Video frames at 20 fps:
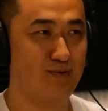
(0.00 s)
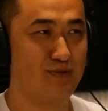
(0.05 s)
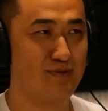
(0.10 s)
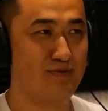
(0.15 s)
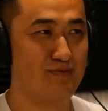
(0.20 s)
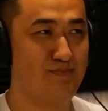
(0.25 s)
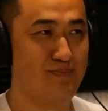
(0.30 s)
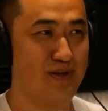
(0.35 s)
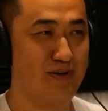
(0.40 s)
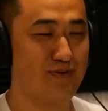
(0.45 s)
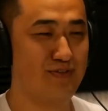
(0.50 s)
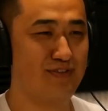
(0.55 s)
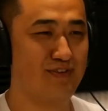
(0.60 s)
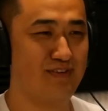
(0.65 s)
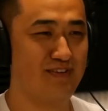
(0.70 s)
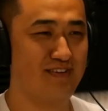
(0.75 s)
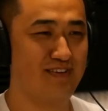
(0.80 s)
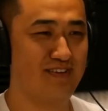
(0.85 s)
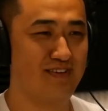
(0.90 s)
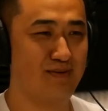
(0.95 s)
I wouldn't bet on
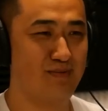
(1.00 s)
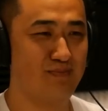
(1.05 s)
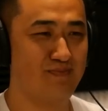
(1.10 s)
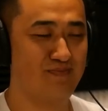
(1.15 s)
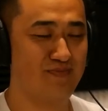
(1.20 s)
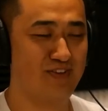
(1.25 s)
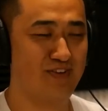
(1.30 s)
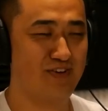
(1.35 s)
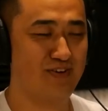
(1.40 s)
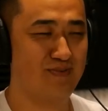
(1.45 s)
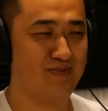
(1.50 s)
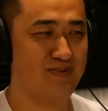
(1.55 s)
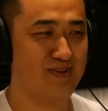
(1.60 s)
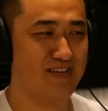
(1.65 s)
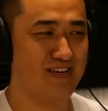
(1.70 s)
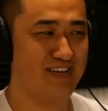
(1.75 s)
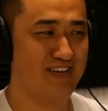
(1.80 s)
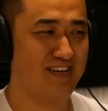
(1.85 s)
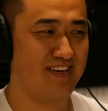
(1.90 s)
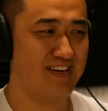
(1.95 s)
the um, you know
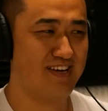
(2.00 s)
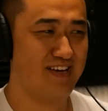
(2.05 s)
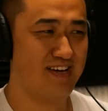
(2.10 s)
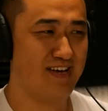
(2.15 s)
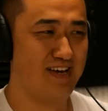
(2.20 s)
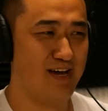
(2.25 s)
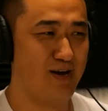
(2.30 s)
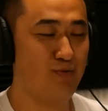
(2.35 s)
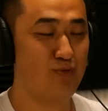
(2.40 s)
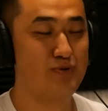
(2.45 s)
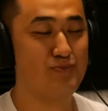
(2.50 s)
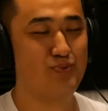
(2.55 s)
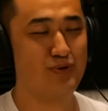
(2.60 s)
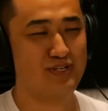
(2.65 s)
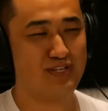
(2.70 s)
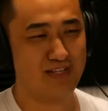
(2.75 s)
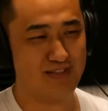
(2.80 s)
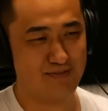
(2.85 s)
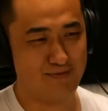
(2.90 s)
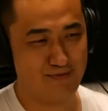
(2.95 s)
I wouldn't
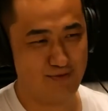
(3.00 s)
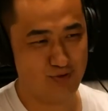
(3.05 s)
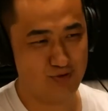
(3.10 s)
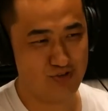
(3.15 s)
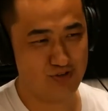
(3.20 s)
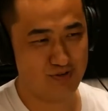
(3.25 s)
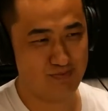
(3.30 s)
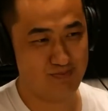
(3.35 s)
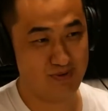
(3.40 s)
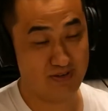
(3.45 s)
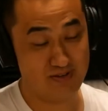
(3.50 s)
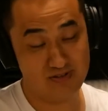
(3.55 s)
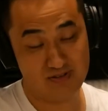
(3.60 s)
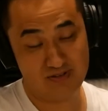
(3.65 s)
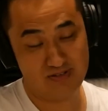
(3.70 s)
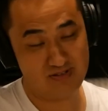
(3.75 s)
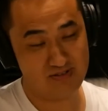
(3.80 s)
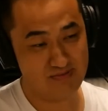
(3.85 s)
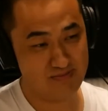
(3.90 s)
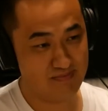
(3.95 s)
predict the future
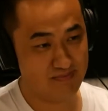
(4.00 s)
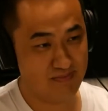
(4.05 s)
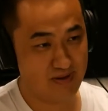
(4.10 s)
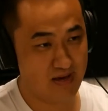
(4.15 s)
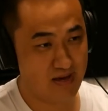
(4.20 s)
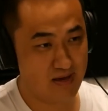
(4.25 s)
because